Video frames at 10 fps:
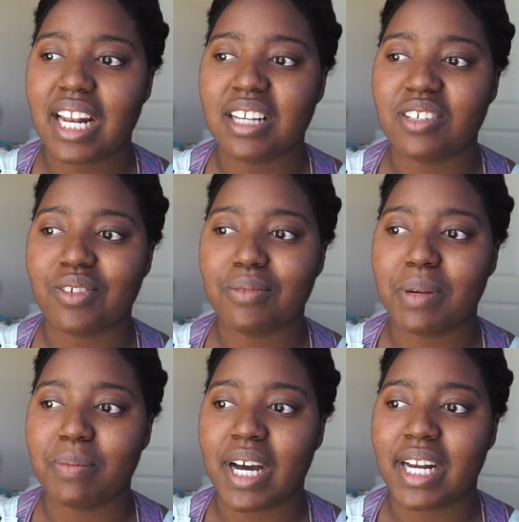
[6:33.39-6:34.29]
control my
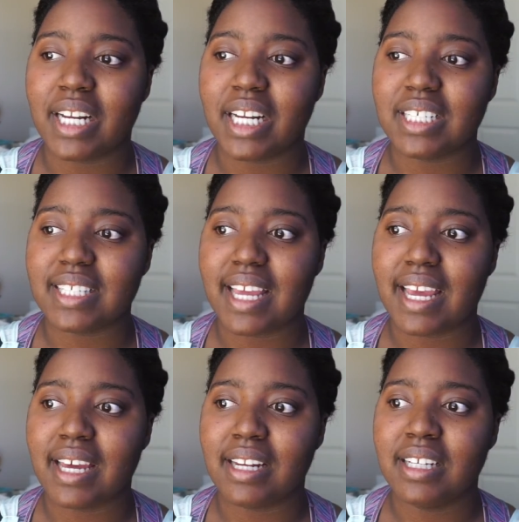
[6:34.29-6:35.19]
body, and I just can't.